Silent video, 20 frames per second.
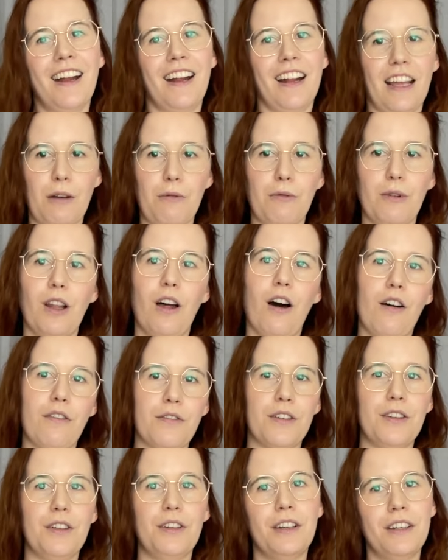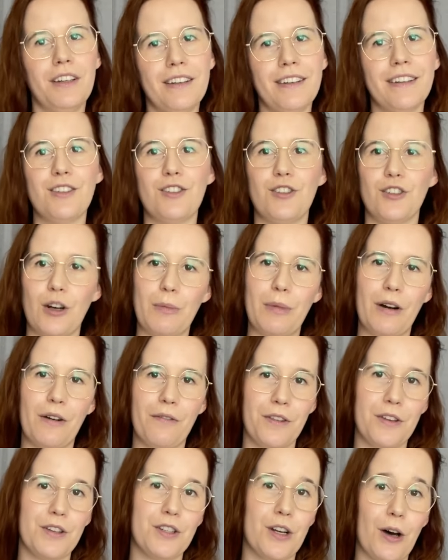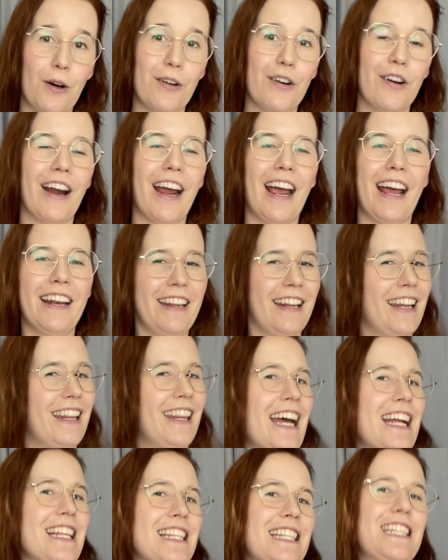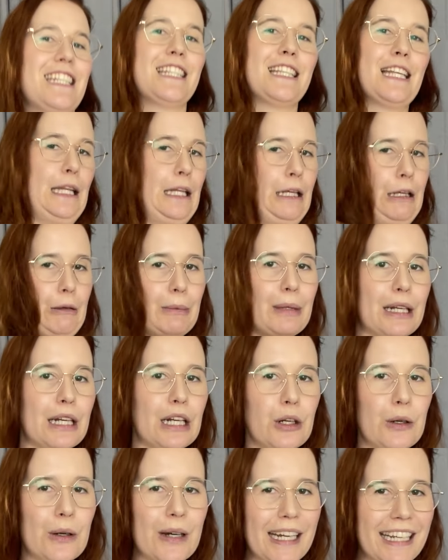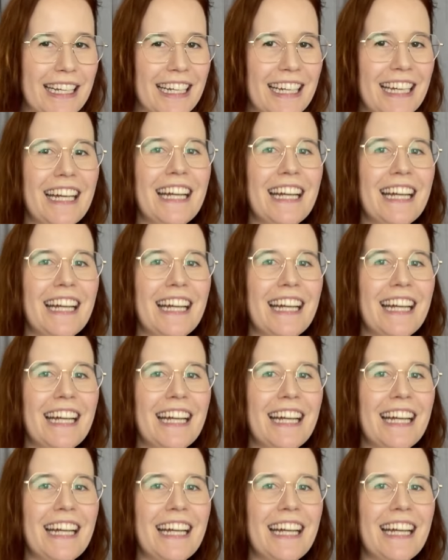it will often drop off the shoulder, and that's just a little bit annoying.